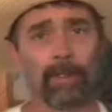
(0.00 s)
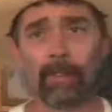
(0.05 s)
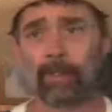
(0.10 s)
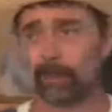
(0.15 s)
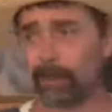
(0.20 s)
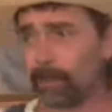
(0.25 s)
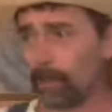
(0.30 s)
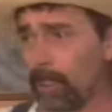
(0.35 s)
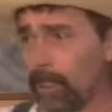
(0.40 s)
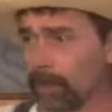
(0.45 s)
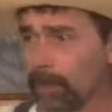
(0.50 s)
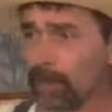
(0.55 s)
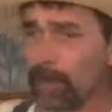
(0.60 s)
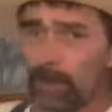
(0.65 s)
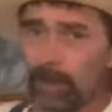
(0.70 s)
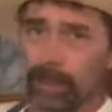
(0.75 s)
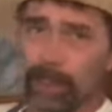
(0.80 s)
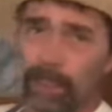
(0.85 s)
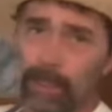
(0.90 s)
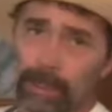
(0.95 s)
all across the
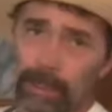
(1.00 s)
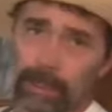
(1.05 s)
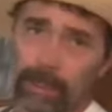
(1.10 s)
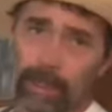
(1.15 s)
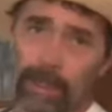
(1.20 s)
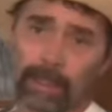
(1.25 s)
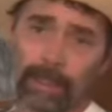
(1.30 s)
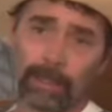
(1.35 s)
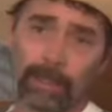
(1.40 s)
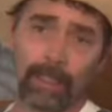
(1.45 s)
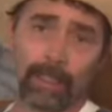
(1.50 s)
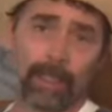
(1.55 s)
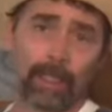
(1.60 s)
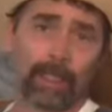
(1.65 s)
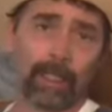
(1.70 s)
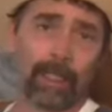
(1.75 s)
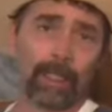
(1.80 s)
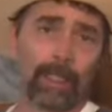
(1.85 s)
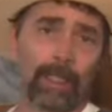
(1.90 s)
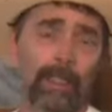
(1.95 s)
United States
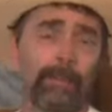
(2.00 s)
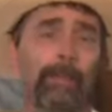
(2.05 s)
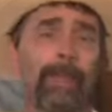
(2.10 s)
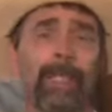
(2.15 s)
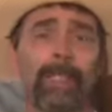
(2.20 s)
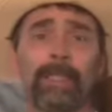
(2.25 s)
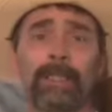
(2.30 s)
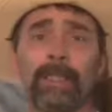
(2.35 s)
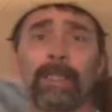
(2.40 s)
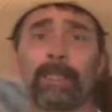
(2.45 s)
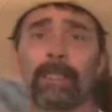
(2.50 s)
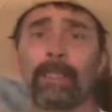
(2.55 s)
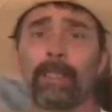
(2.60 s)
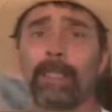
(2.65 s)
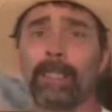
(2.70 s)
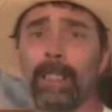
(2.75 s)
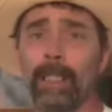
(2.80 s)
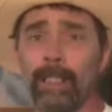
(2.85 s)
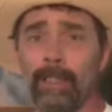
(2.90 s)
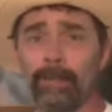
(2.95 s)
are
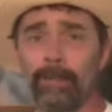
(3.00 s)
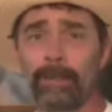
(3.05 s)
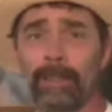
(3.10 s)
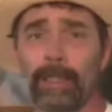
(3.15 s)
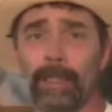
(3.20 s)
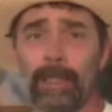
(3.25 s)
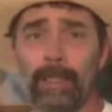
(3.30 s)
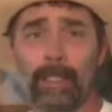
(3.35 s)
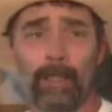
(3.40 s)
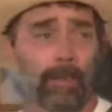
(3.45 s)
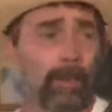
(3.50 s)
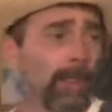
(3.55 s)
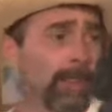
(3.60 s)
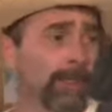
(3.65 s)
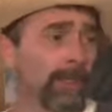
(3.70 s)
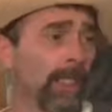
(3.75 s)
basically empty. At one